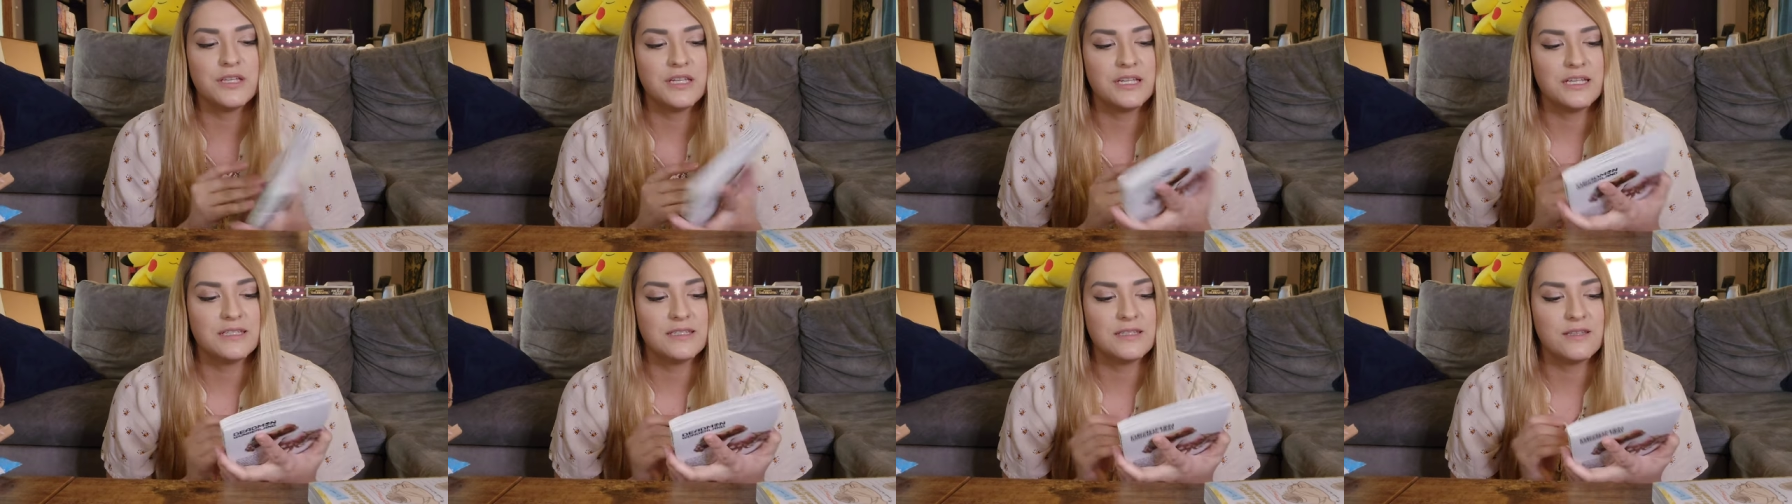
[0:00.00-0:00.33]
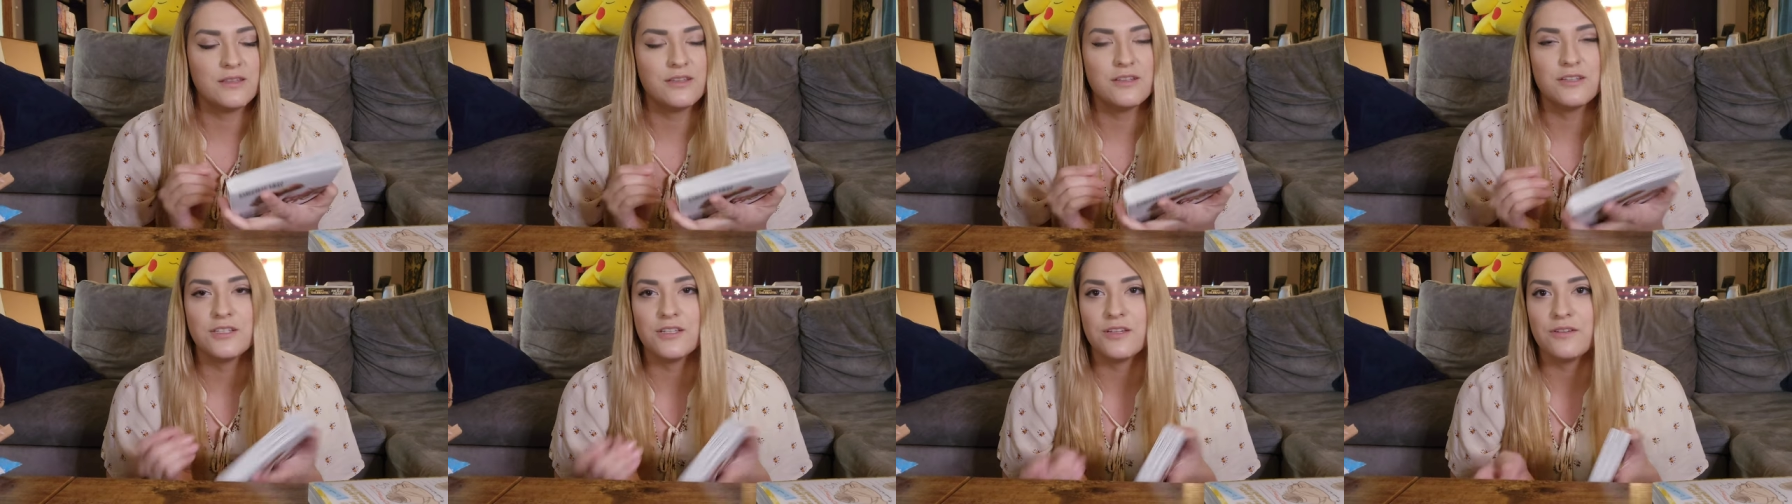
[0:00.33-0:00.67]
the
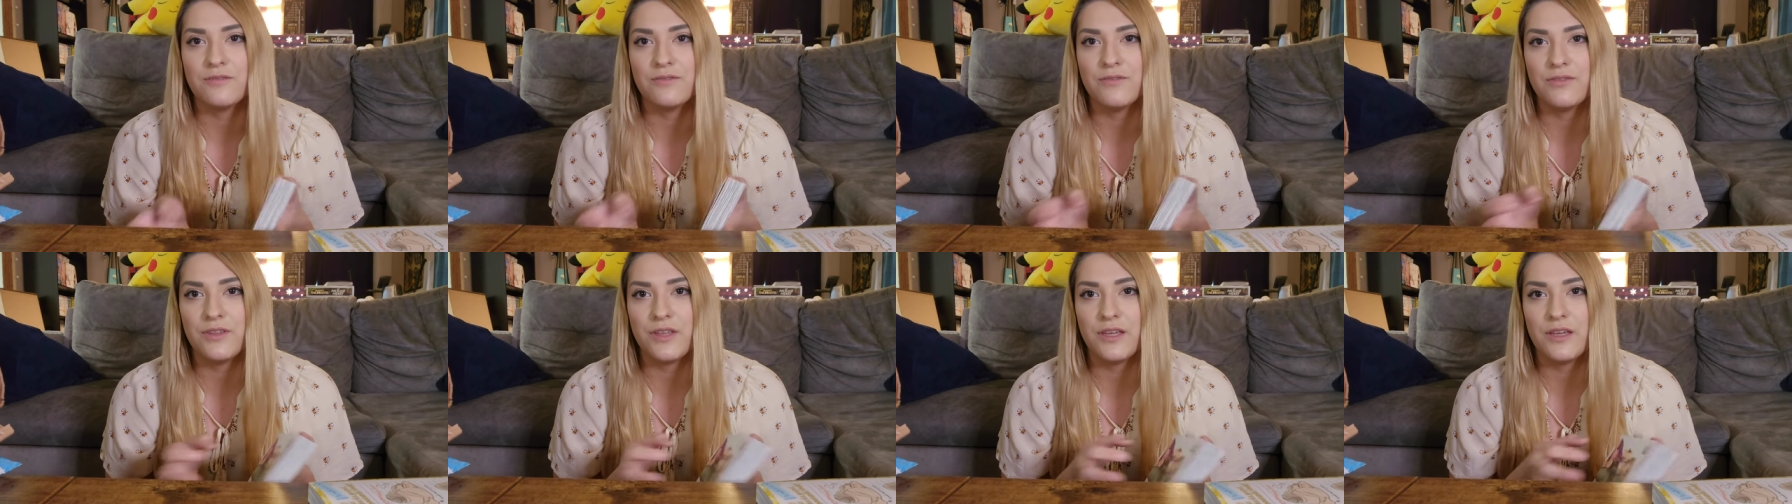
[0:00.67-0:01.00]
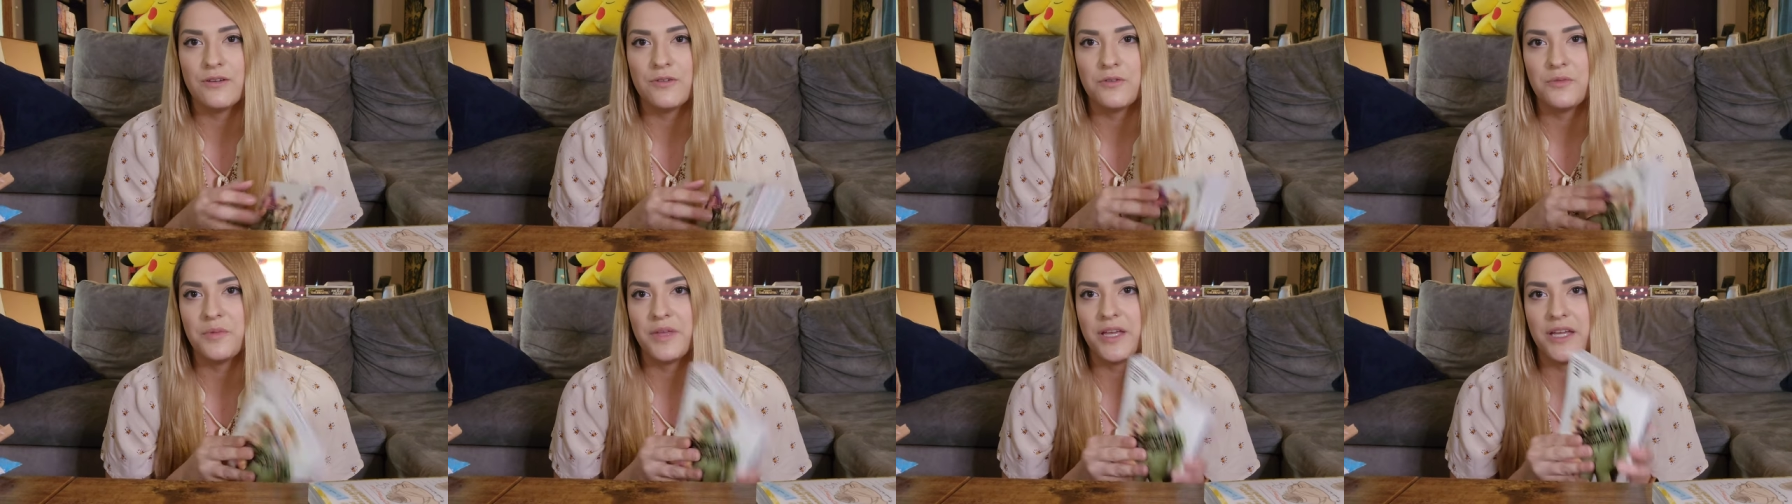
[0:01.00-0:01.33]
shelf. They go
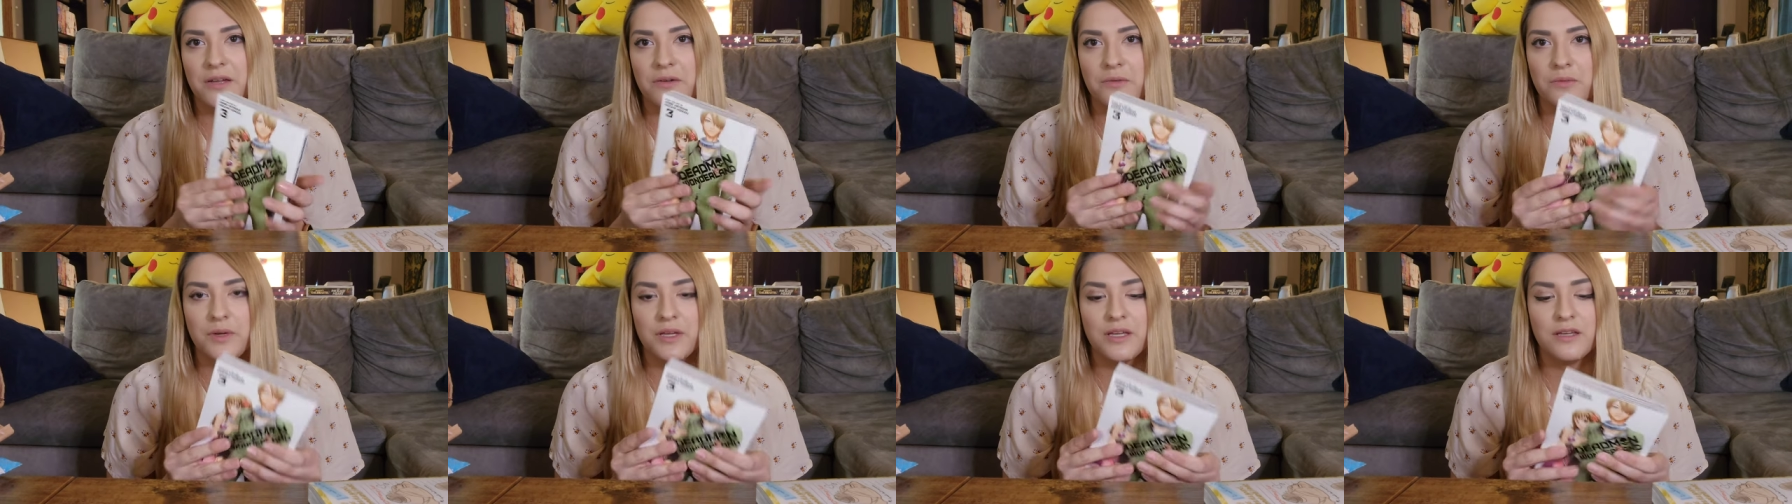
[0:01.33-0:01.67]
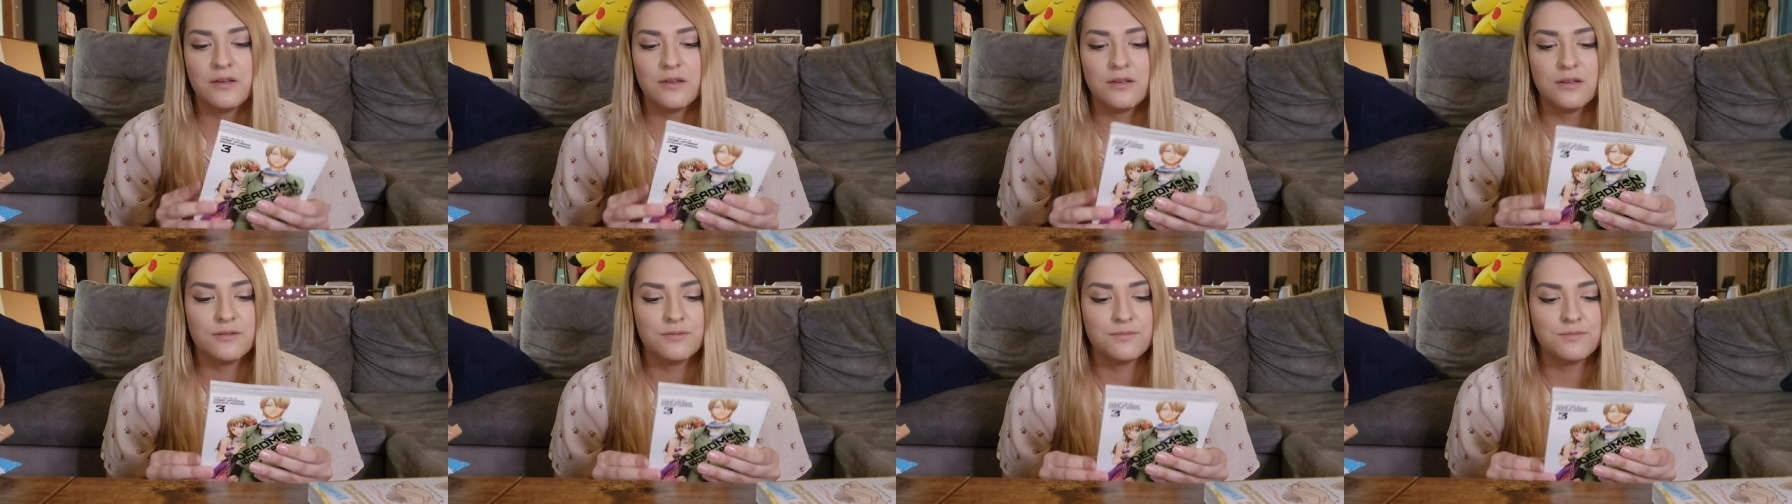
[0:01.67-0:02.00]
black and white.
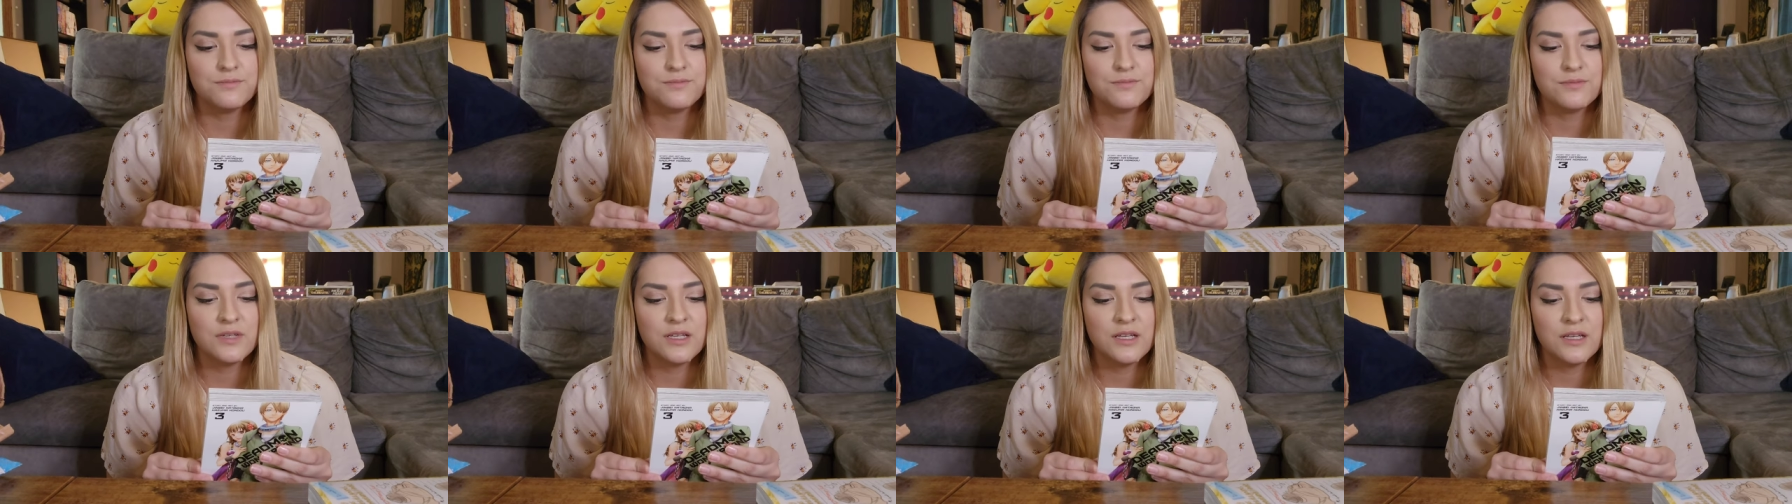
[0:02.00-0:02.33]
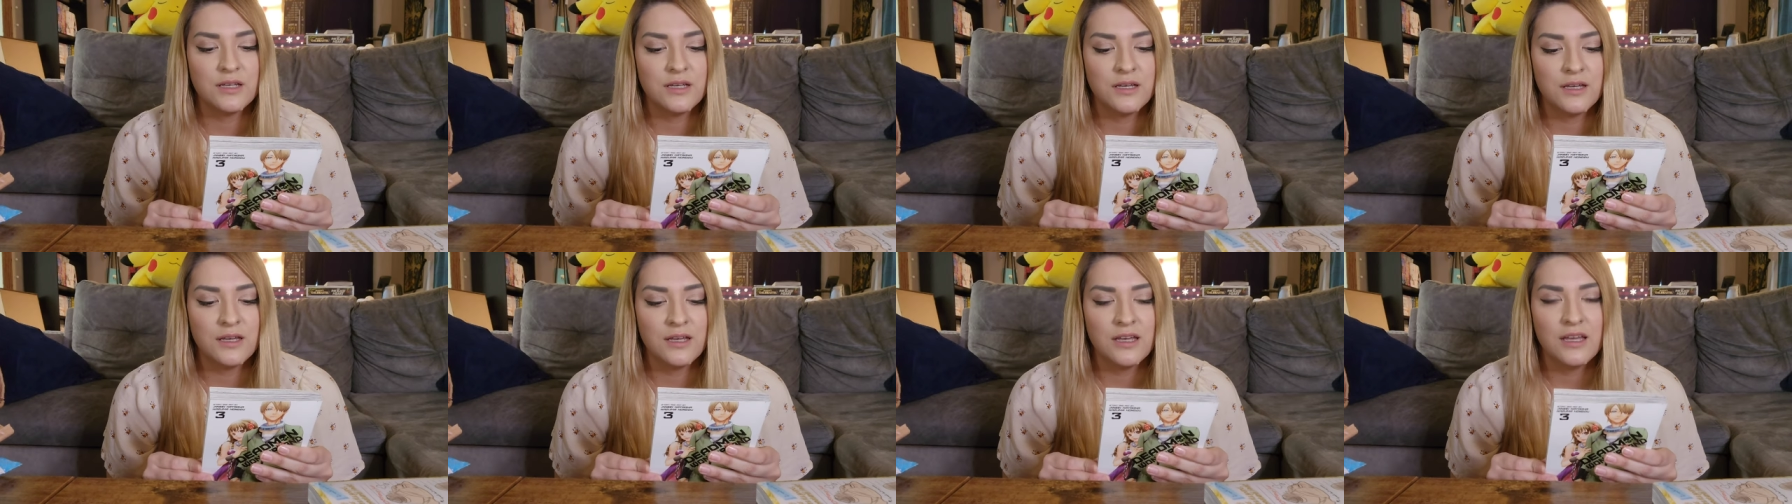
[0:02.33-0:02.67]

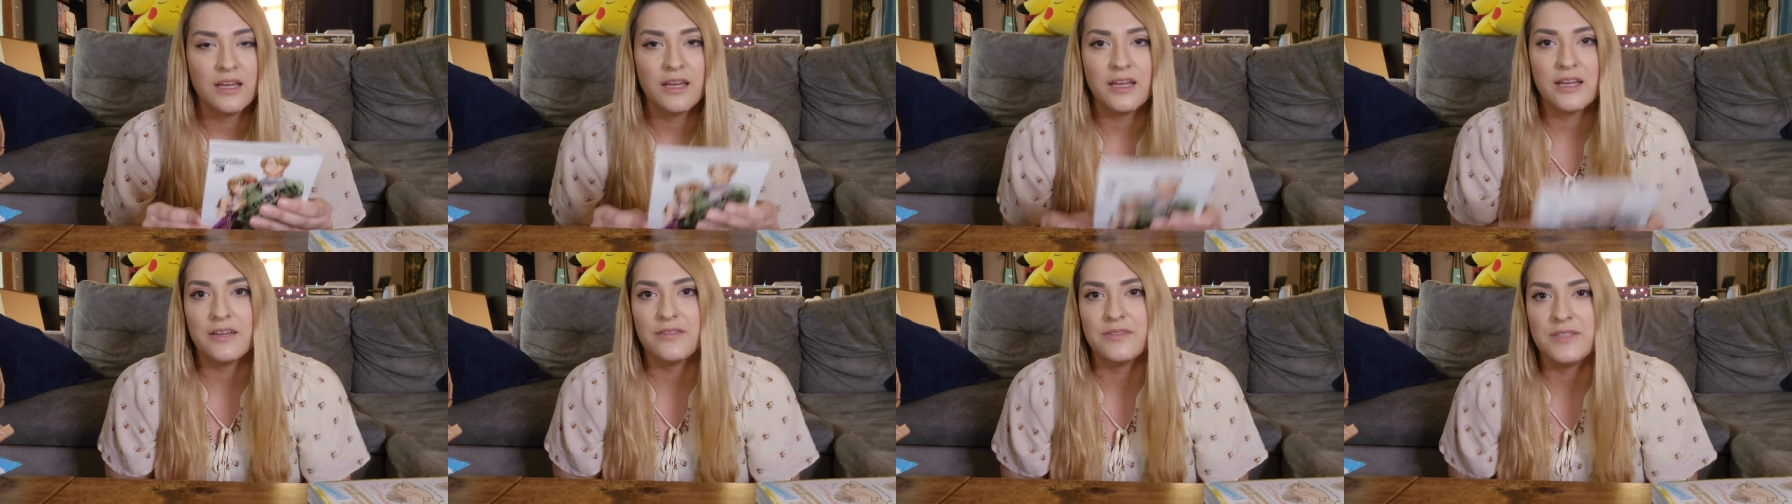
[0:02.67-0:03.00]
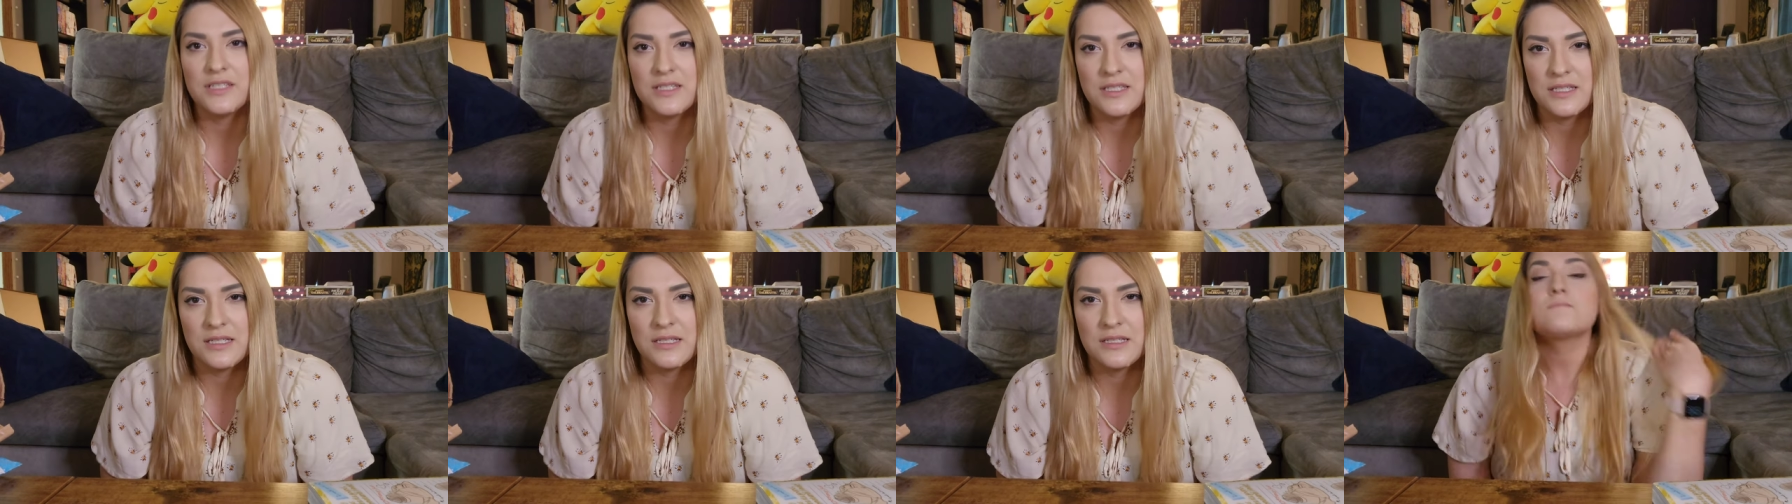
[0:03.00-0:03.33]
I have to
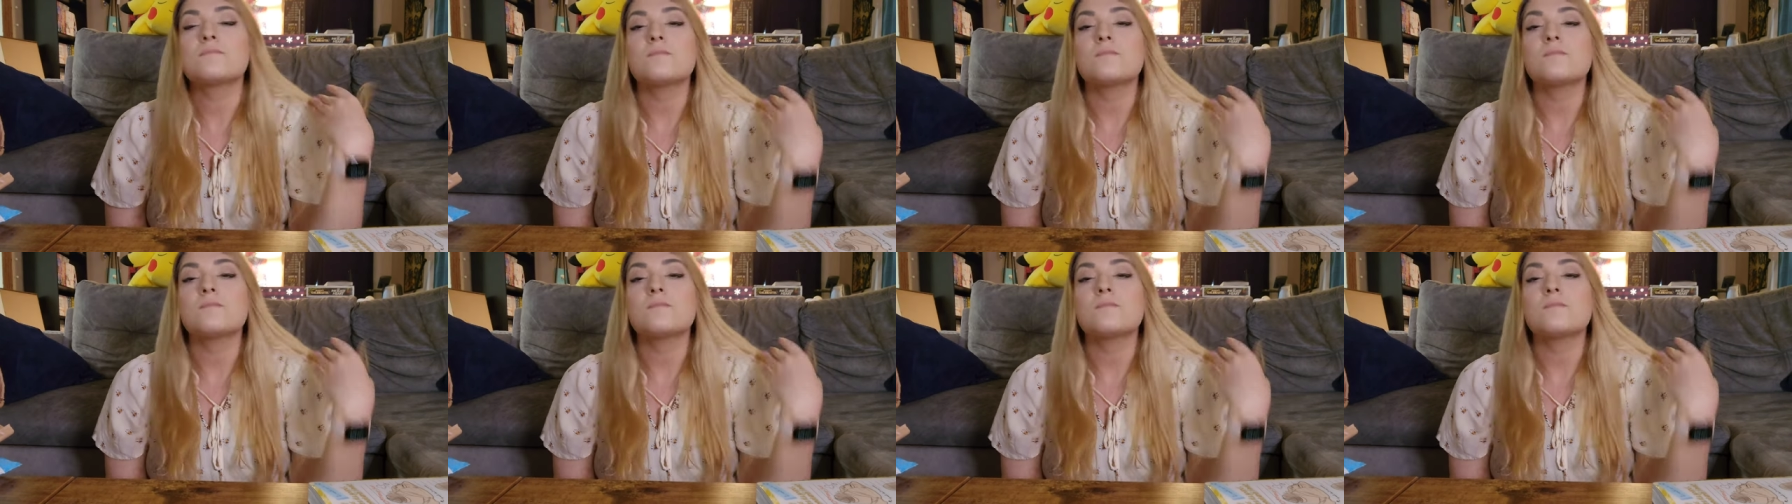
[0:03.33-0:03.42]
sneeze.